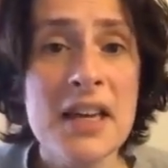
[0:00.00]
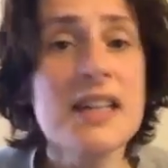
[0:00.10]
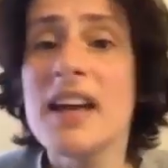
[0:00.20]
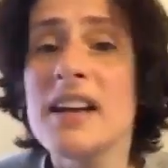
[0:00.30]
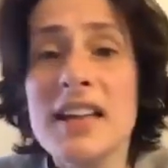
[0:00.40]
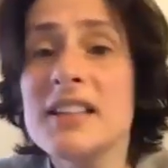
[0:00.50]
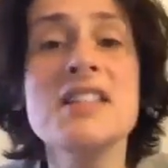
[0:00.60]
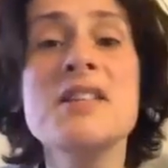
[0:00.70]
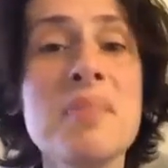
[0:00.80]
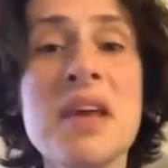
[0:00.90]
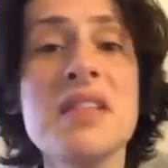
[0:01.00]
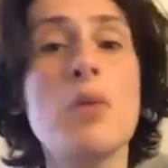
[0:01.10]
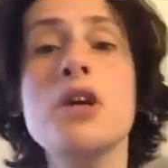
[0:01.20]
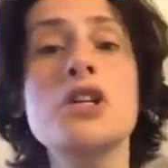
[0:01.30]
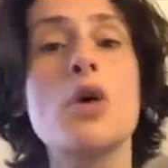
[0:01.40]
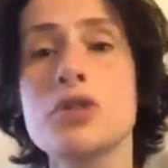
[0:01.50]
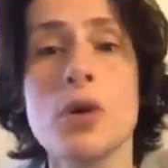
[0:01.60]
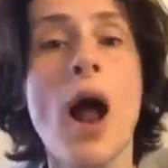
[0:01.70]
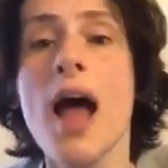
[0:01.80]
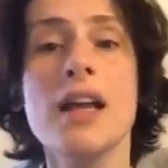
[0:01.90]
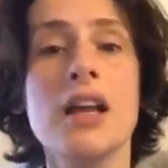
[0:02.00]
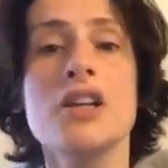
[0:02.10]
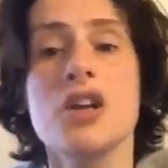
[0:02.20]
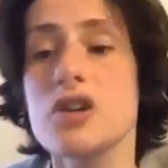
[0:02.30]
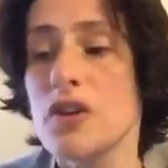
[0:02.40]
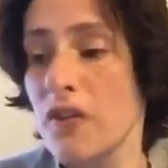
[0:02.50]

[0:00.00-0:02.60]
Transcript: Now, that doesn't mean that we don't try to